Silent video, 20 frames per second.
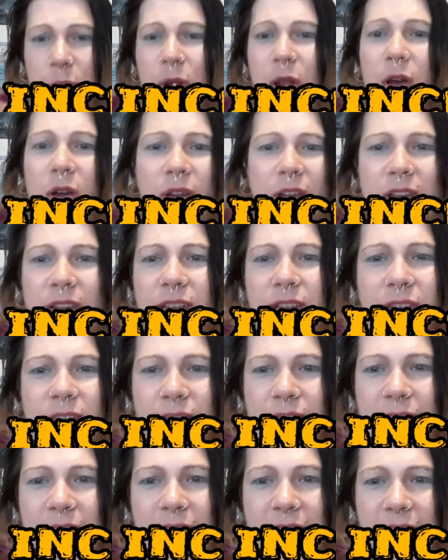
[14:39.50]
block
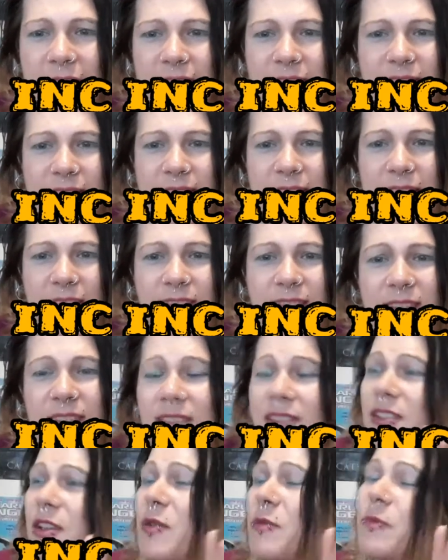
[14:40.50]
access.
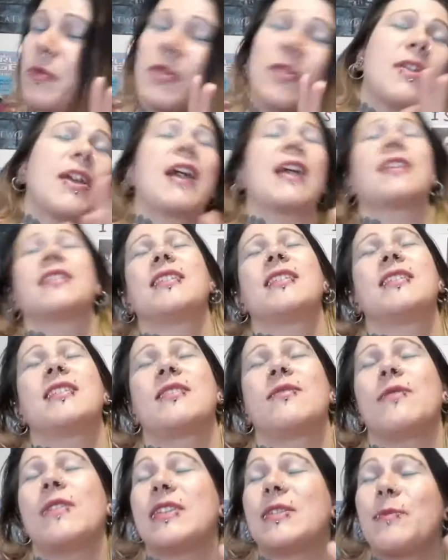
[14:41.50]
Don't block
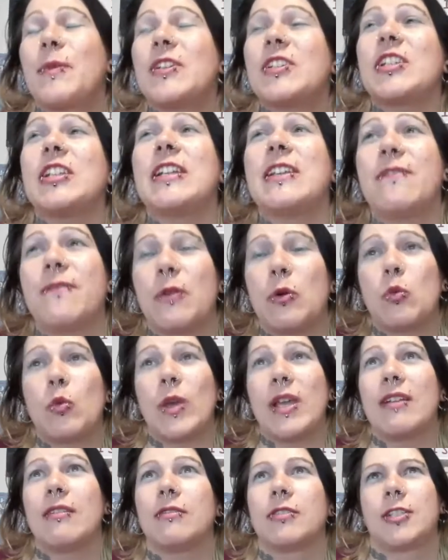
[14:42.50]
access, especially for
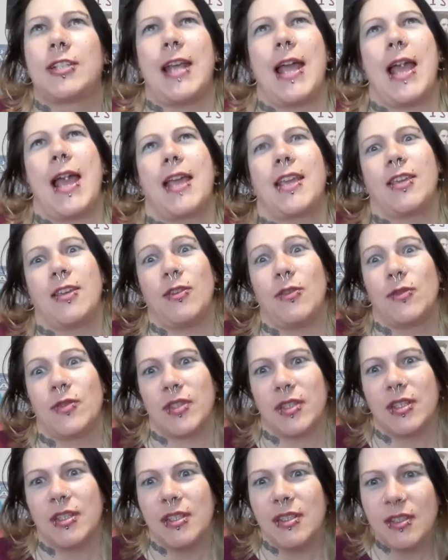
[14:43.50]
wheelchair
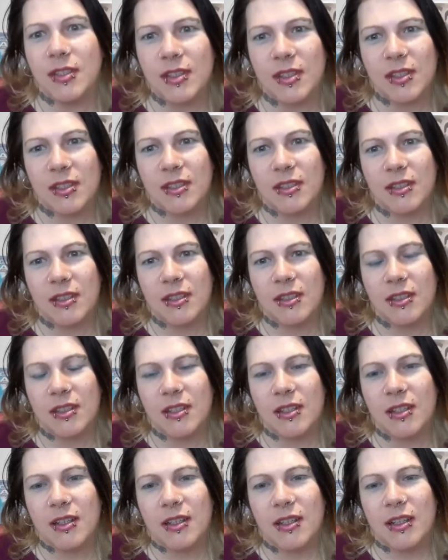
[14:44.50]
users.
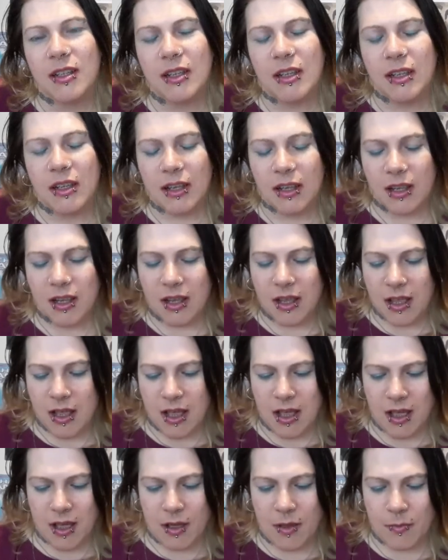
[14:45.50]

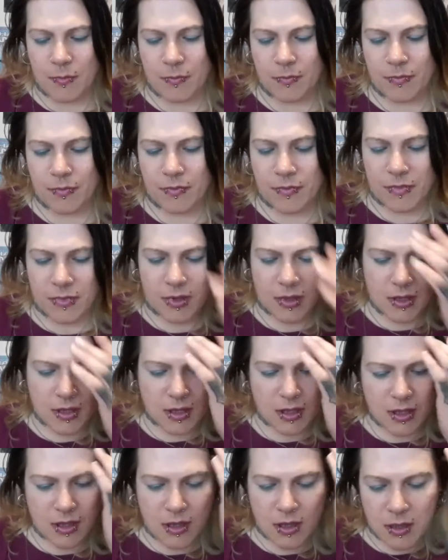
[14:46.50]
But
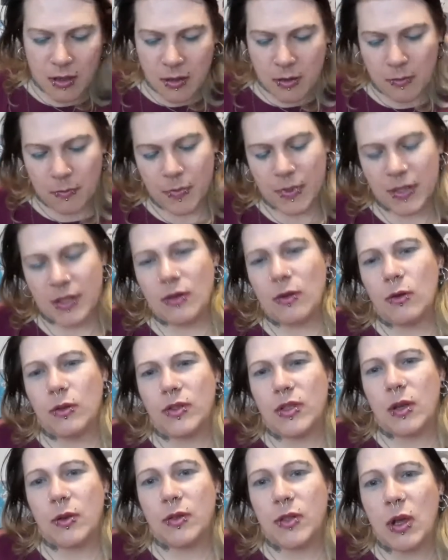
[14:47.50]

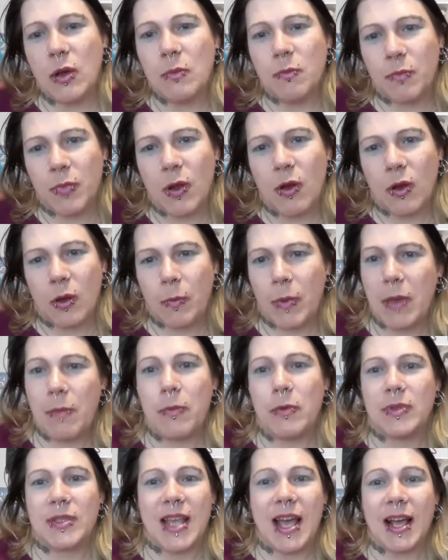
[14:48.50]
also don't block
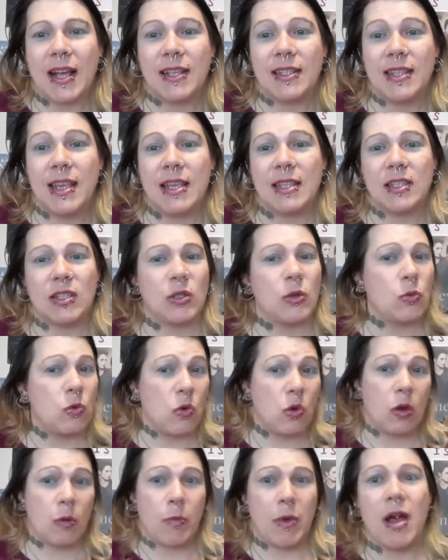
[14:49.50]
people's access to
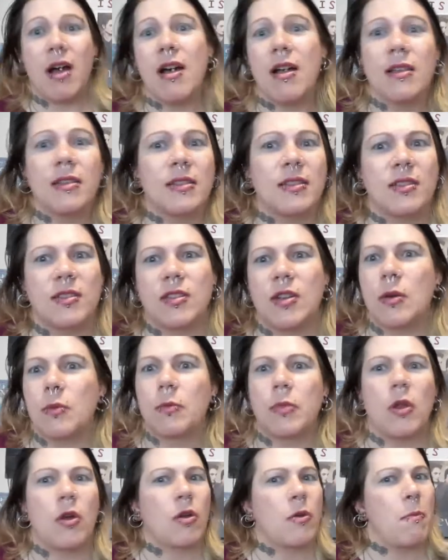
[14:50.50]
walk past.
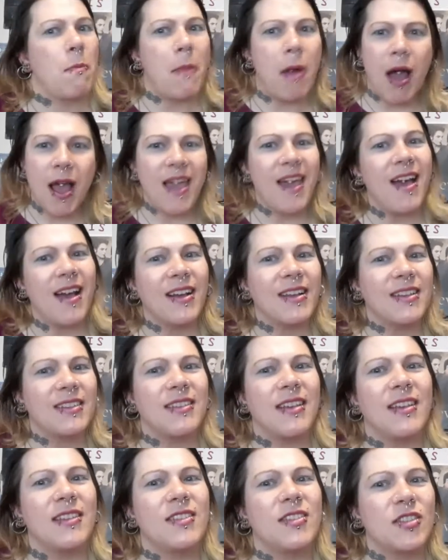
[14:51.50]
Don't block my
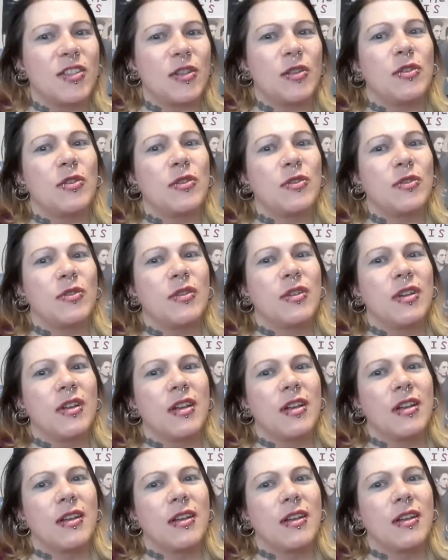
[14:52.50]
access to